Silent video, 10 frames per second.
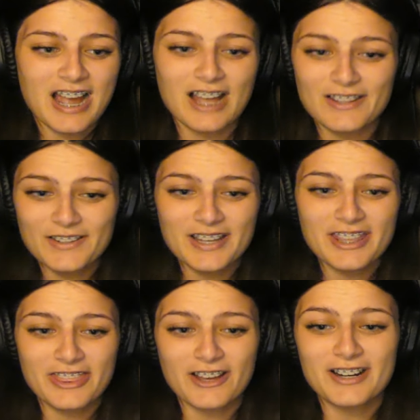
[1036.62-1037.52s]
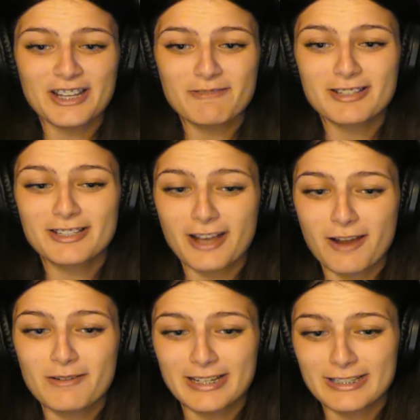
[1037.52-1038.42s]
I look, he thought he was
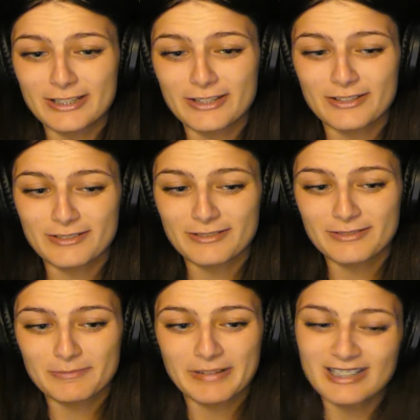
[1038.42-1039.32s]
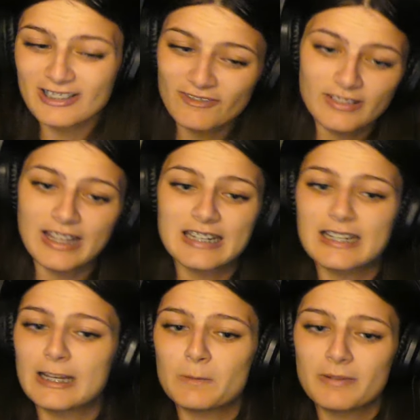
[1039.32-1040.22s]
going to because of
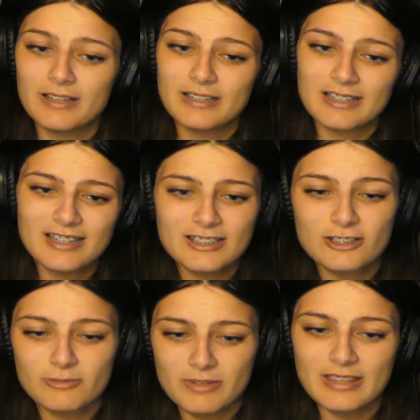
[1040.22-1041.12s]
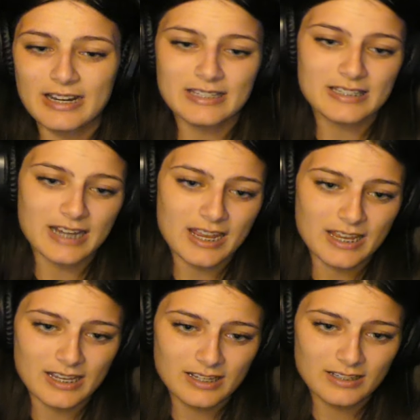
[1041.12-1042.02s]
Linda, but it's sweet that he's
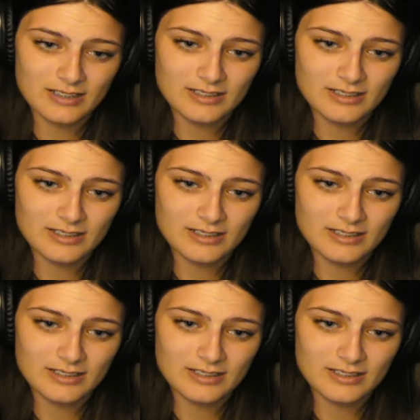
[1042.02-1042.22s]
staying.